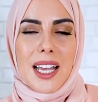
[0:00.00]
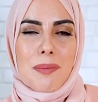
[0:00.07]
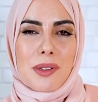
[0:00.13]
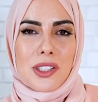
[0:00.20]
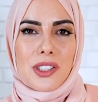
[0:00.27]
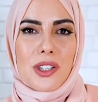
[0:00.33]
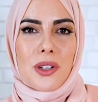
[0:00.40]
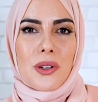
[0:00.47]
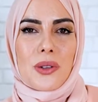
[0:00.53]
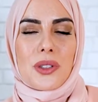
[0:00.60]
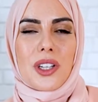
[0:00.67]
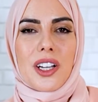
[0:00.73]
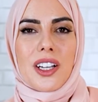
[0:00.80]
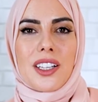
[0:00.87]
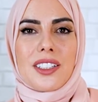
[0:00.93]

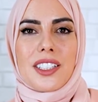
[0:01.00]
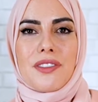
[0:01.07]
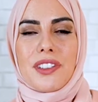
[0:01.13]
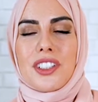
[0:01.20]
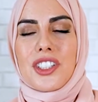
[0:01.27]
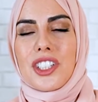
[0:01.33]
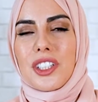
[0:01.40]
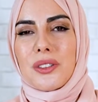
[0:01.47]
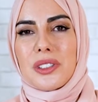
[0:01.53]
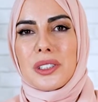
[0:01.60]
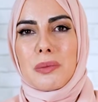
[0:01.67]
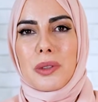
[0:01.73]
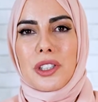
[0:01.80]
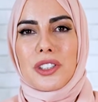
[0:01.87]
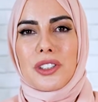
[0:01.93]
episode on different
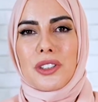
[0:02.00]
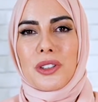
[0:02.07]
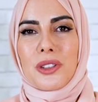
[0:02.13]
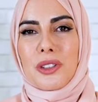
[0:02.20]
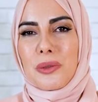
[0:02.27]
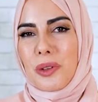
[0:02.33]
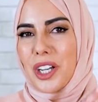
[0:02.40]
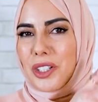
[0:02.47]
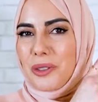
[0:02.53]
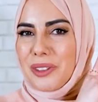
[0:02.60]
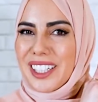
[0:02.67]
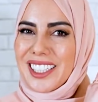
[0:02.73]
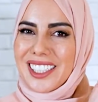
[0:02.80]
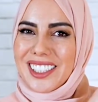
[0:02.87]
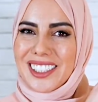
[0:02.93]
children's books you can watch
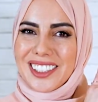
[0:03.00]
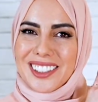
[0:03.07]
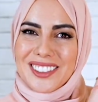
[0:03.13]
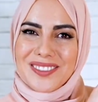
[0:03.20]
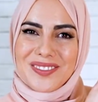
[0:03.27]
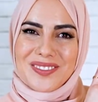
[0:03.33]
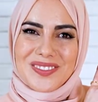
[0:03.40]
right here.